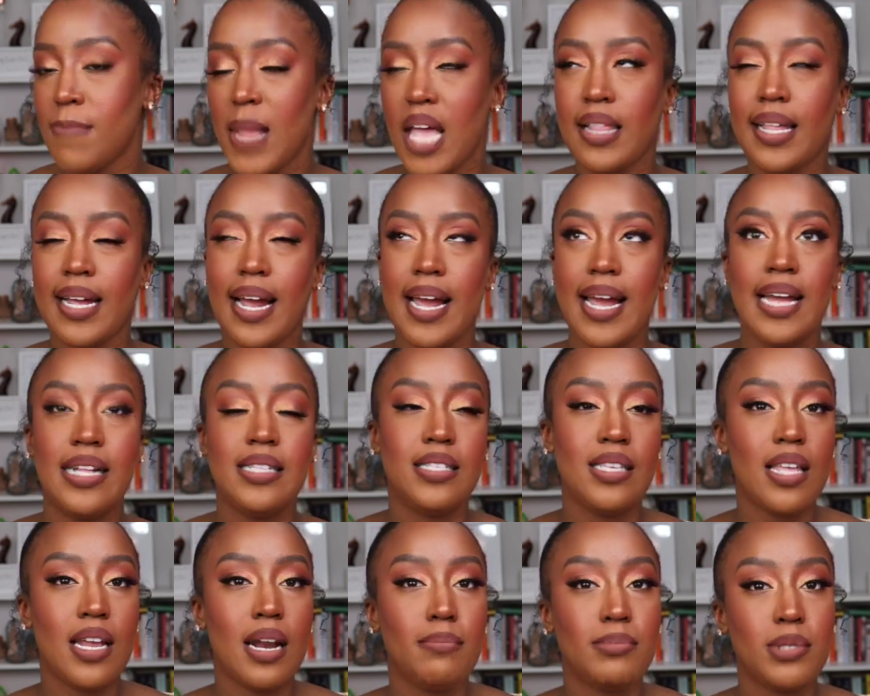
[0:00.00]
Like I can't
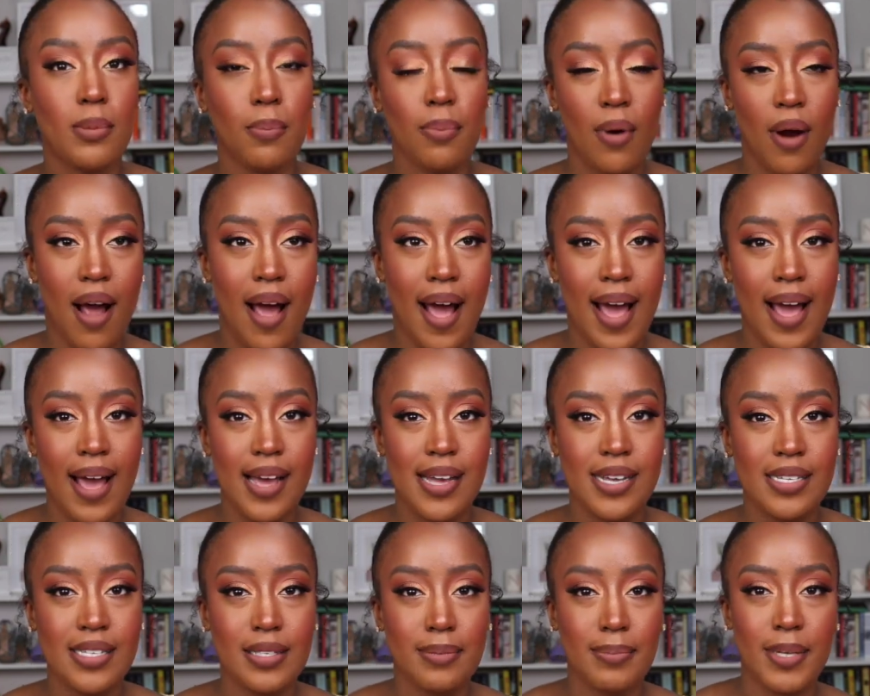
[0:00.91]
say that I'm
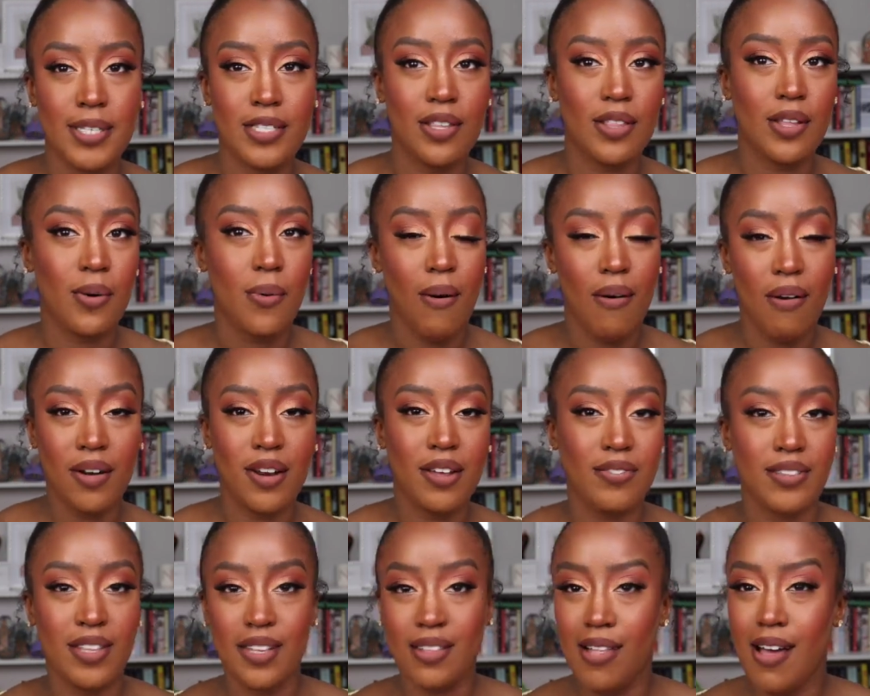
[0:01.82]
surprised based on the quality
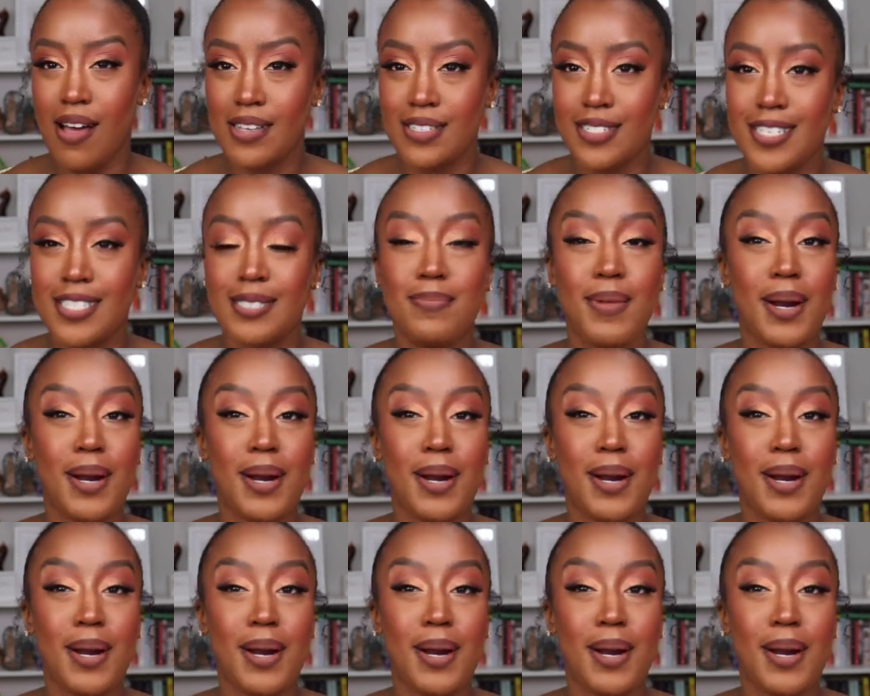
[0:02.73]
of the glosses,